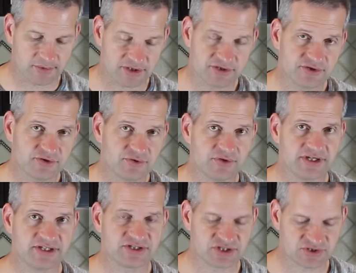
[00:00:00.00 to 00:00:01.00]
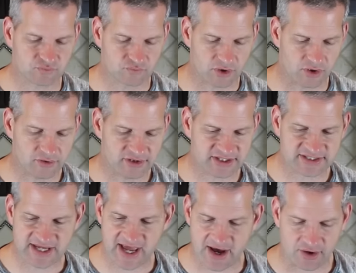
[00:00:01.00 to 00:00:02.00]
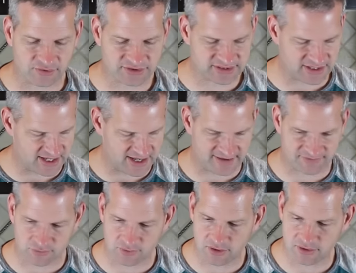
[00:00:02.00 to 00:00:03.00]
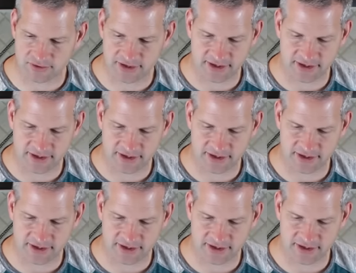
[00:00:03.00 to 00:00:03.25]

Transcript: I'm going to do is just roll this out. I have a roller